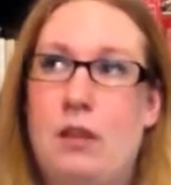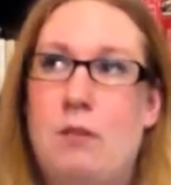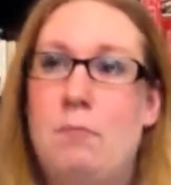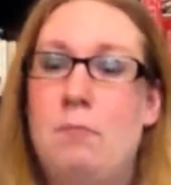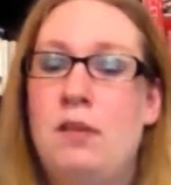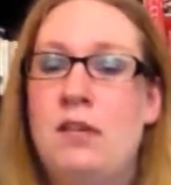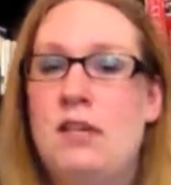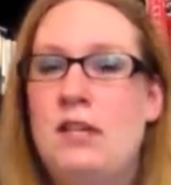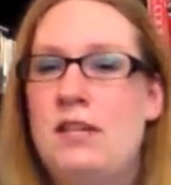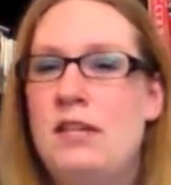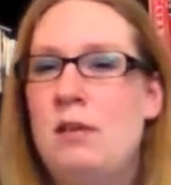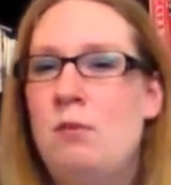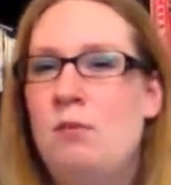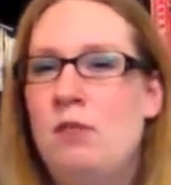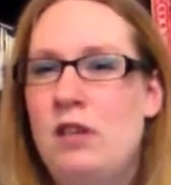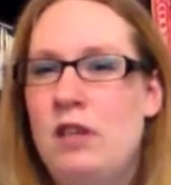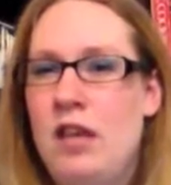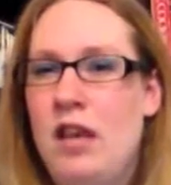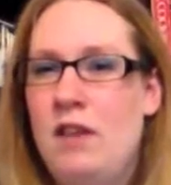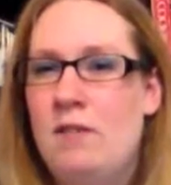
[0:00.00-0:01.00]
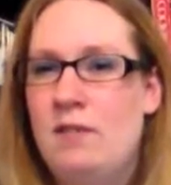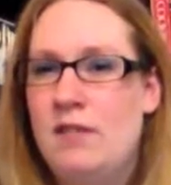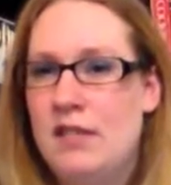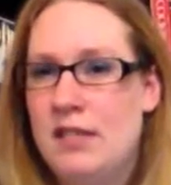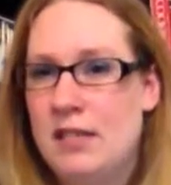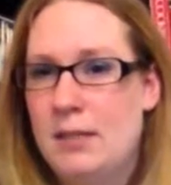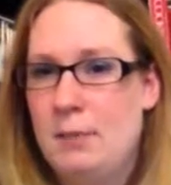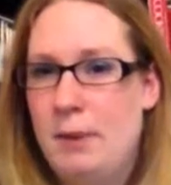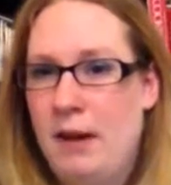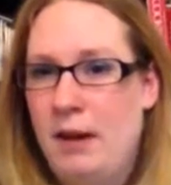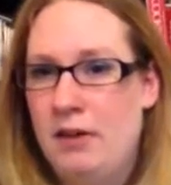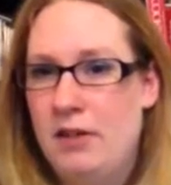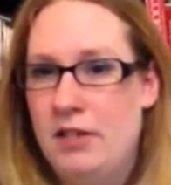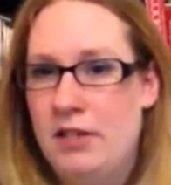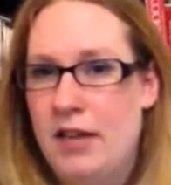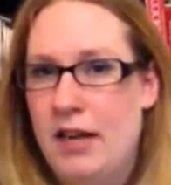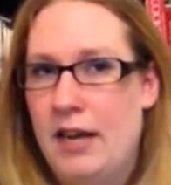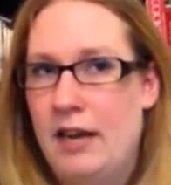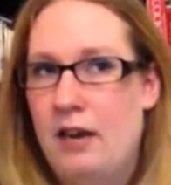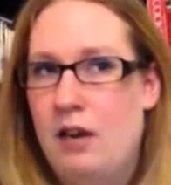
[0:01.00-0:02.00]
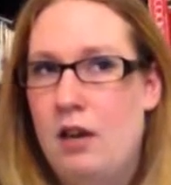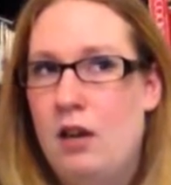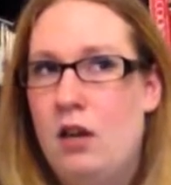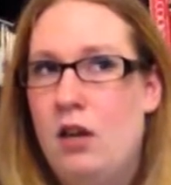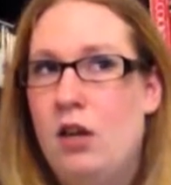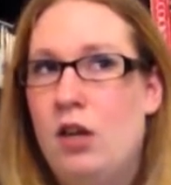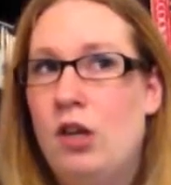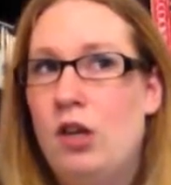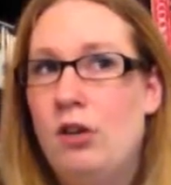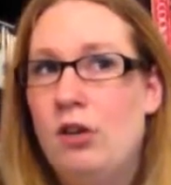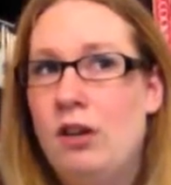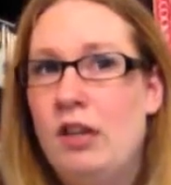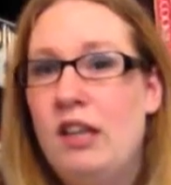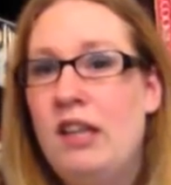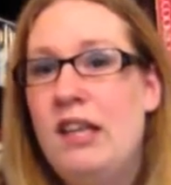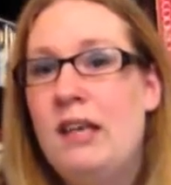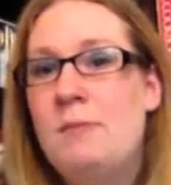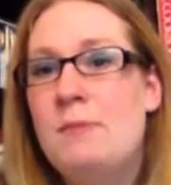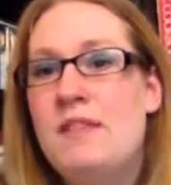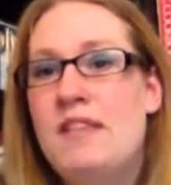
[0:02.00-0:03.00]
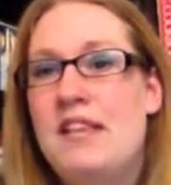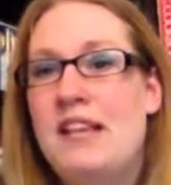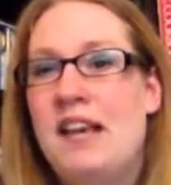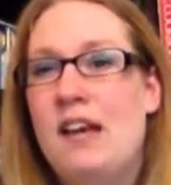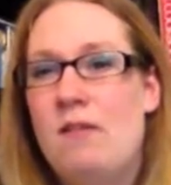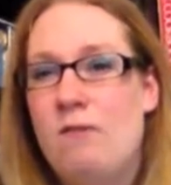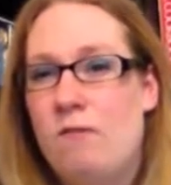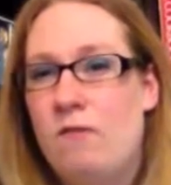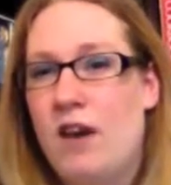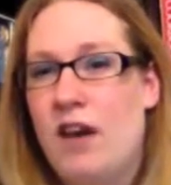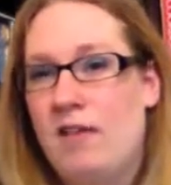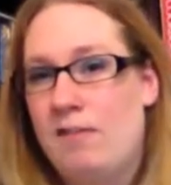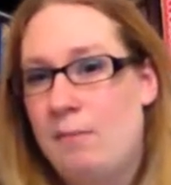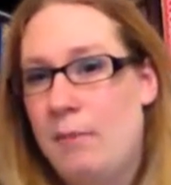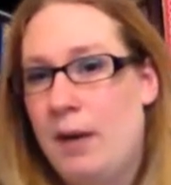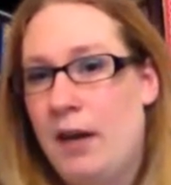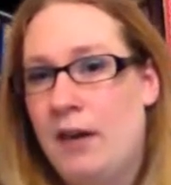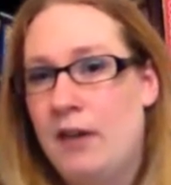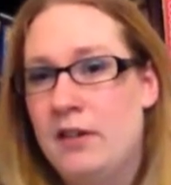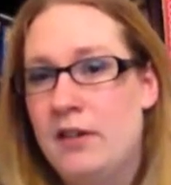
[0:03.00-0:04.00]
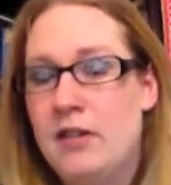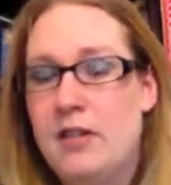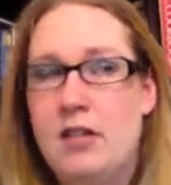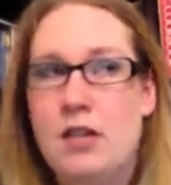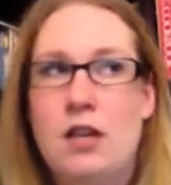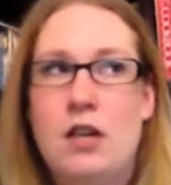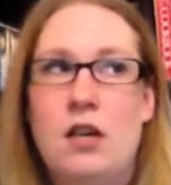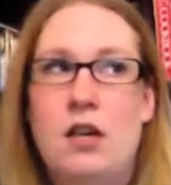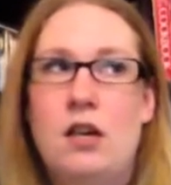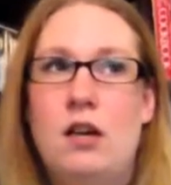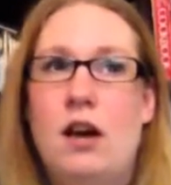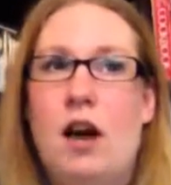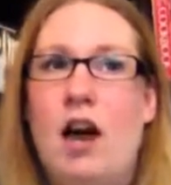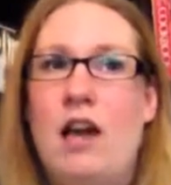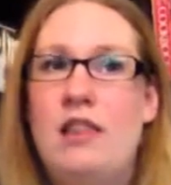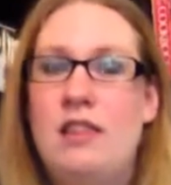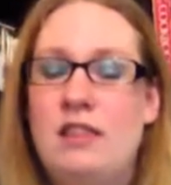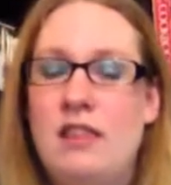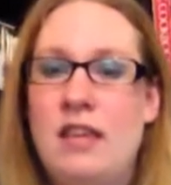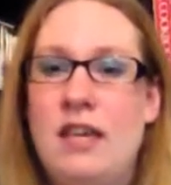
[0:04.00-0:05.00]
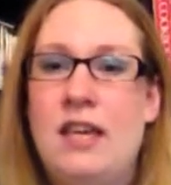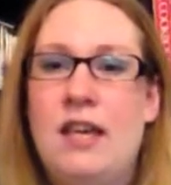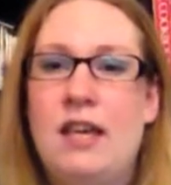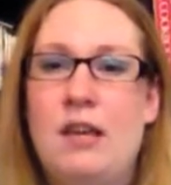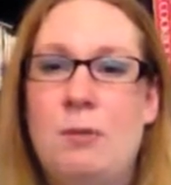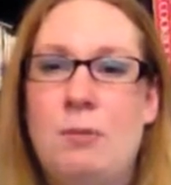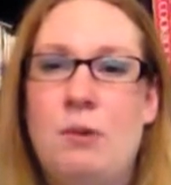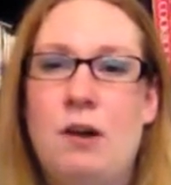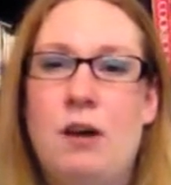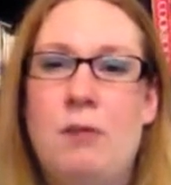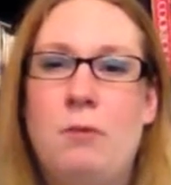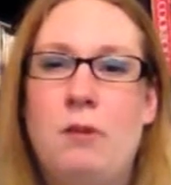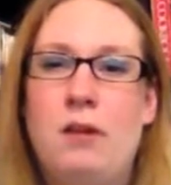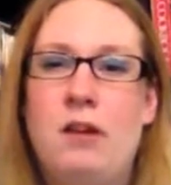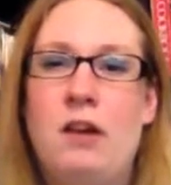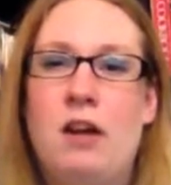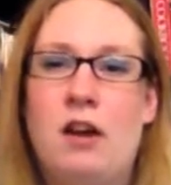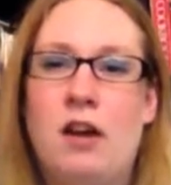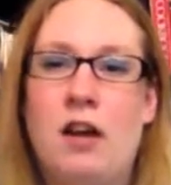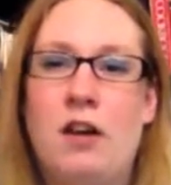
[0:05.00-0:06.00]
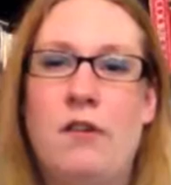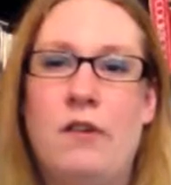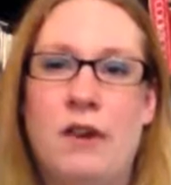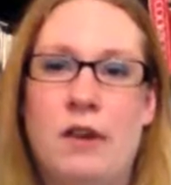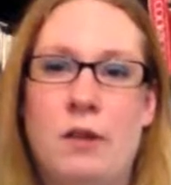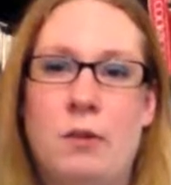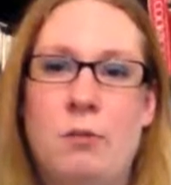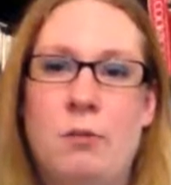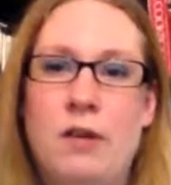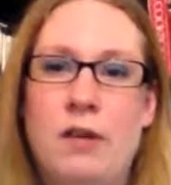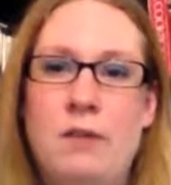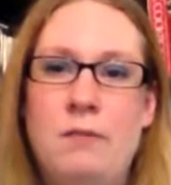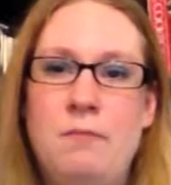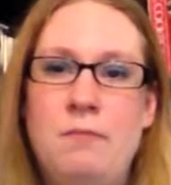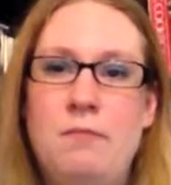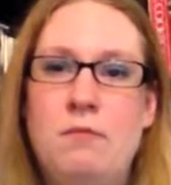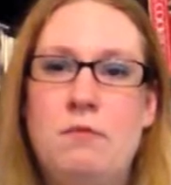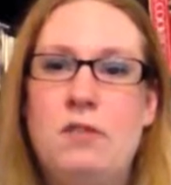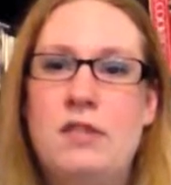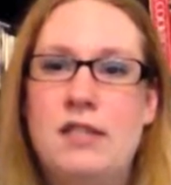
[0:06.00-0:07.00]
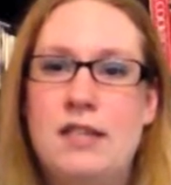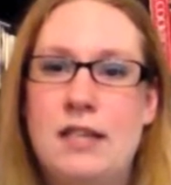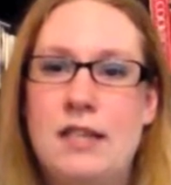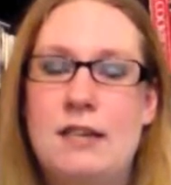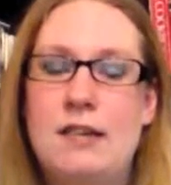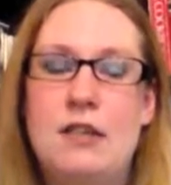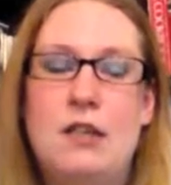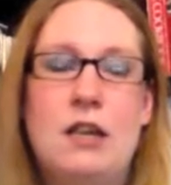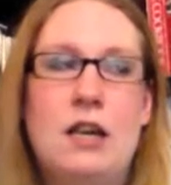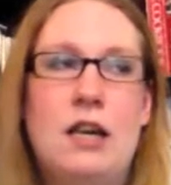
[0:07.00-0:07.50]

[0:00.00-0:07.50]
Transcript: Mittens, I wanted to have 6 pairs done. Currently, I'm sitting at 5 pairs. I think I could probably knock out another one. We'll see.